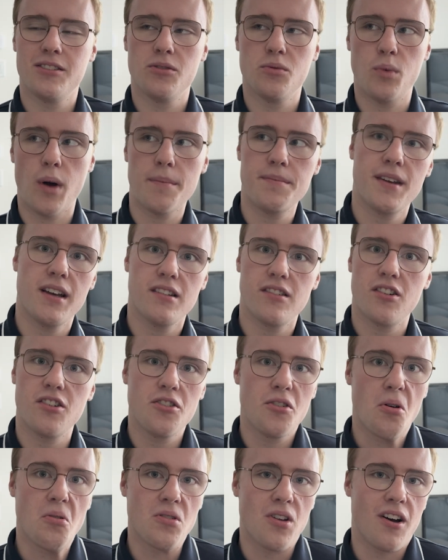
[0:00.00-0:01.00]
websites are
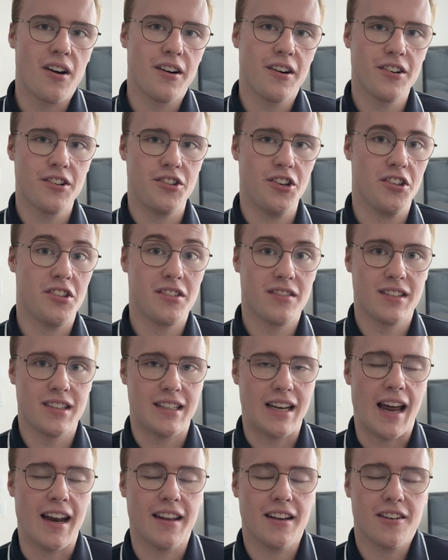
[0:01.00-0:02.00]
no longer just
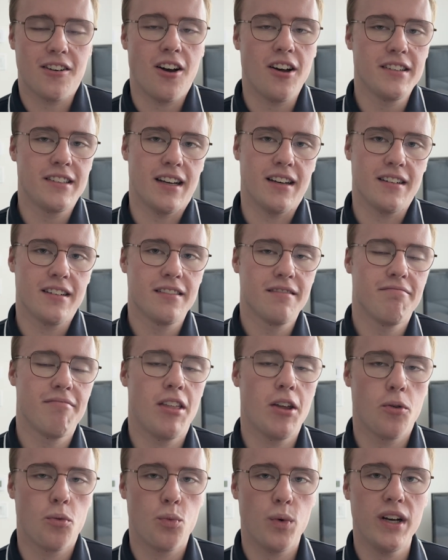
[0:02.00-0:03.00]
static content.
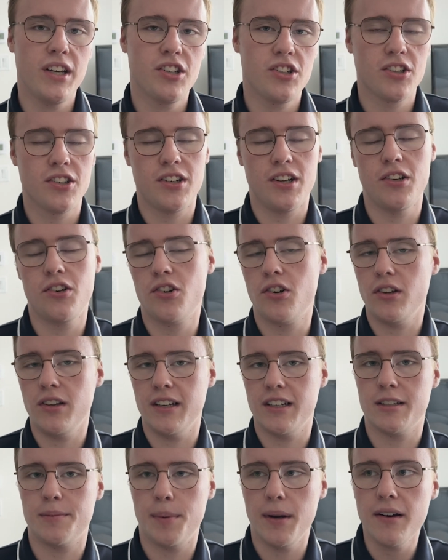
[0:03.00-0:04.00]
They're rich digital
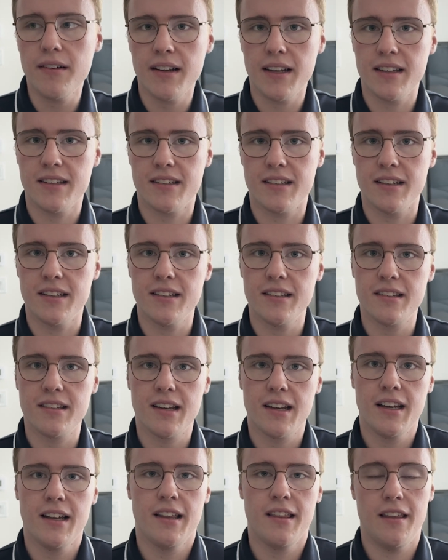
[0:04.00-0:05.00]
experiences
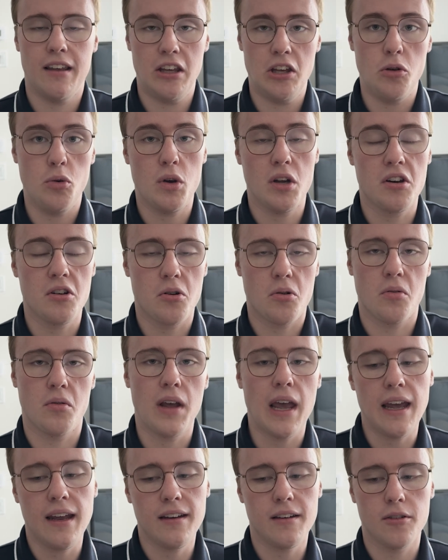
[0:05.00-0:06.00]
that you can
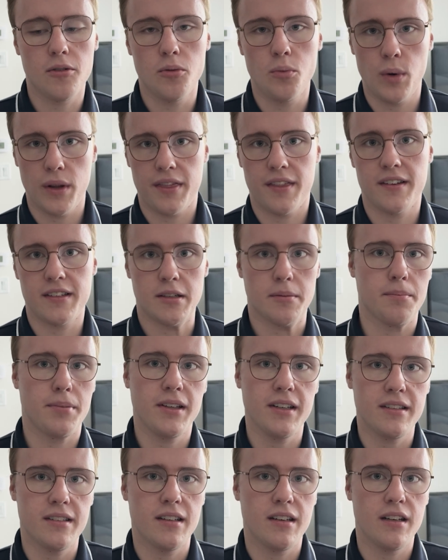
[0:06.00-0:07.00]
create with the
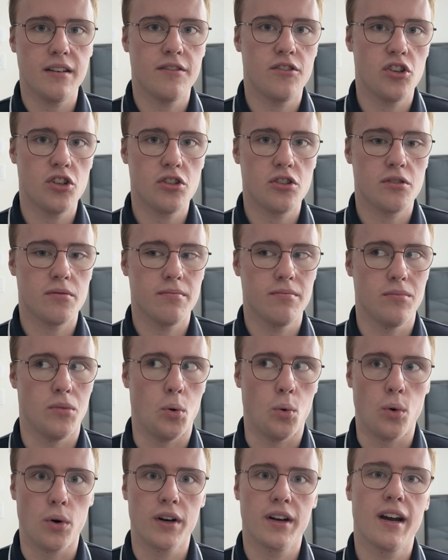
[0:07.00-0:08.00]
simplicity of just
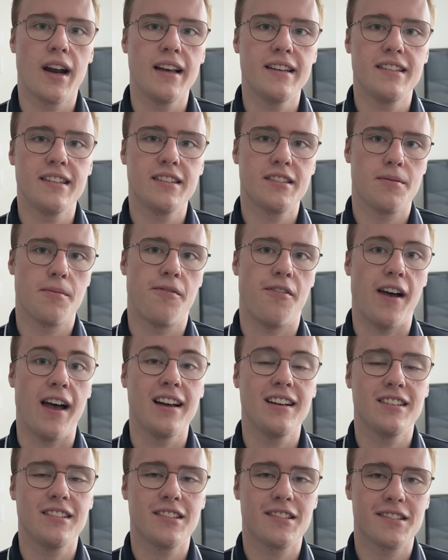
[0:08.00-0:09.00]
organizing some
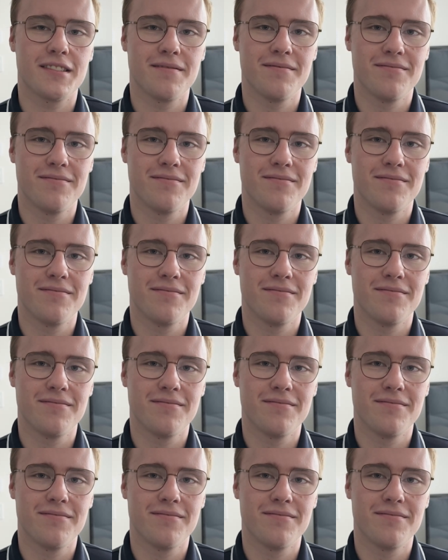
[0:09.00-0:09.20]
files.